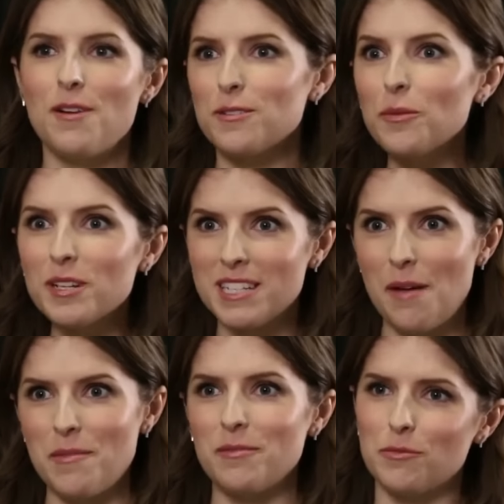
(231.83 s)
there was one
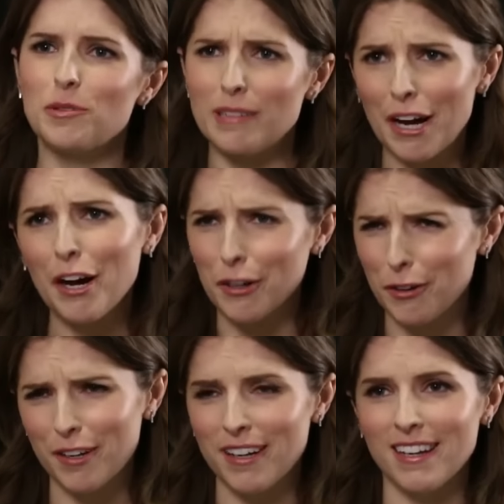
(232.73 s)
time he was really
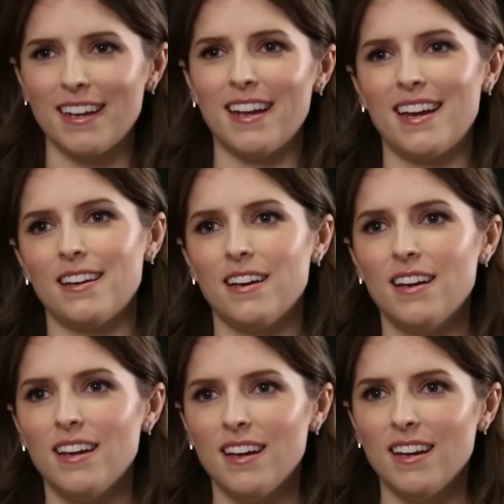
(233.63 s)
hungry and I,
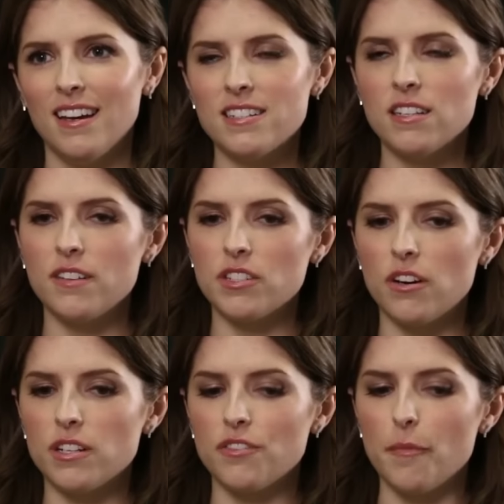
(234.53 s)
I still have
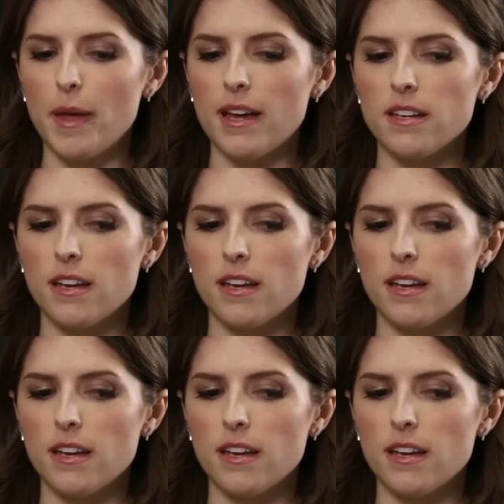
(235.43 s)
scars from that